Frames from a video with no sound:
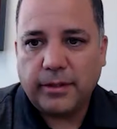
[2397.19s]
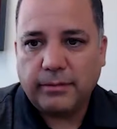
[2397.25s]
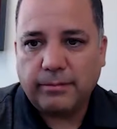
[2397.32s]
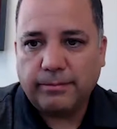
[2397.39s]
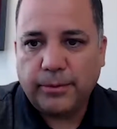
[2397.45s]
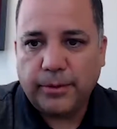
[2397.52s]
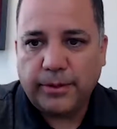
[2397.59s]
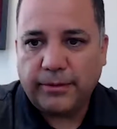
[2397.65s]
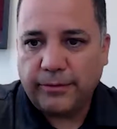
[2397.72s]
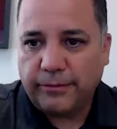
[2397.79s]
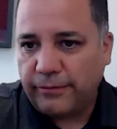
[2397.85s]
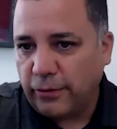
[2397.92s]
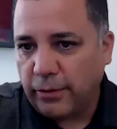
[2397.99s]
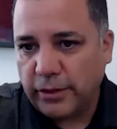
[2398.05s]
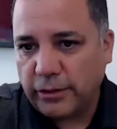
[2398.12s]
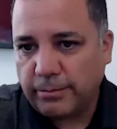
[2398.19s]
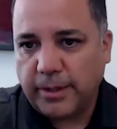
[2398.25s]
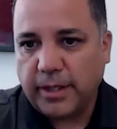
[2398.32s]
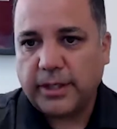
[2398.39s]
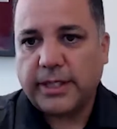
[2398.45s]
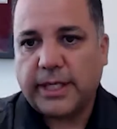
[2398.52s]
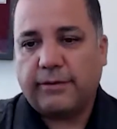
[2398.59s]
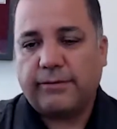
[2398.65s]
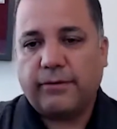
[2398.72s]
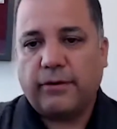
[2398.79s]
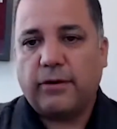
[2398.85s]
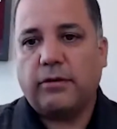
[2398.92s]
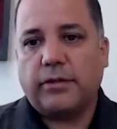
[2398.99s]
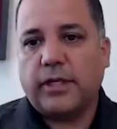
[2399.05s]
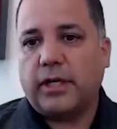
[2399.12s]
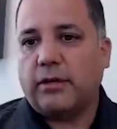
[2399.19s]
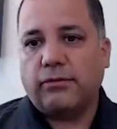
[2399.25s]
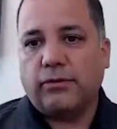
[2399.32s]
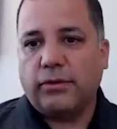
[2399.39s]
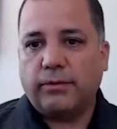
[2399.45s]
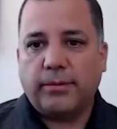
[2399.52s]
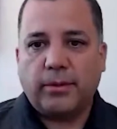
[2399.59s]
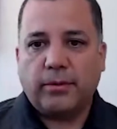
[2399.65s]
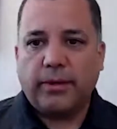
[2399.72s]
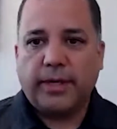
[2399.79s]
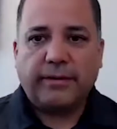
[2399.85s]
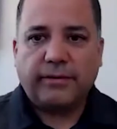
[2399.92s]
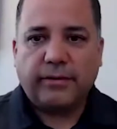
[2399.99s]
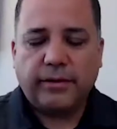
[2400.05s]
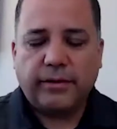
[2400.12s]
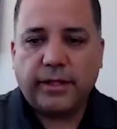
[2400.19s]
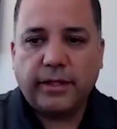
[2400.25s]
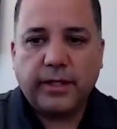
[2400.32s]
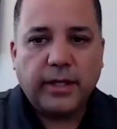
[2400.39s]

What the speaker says: put a few $100 out for a hotel room or whatever. And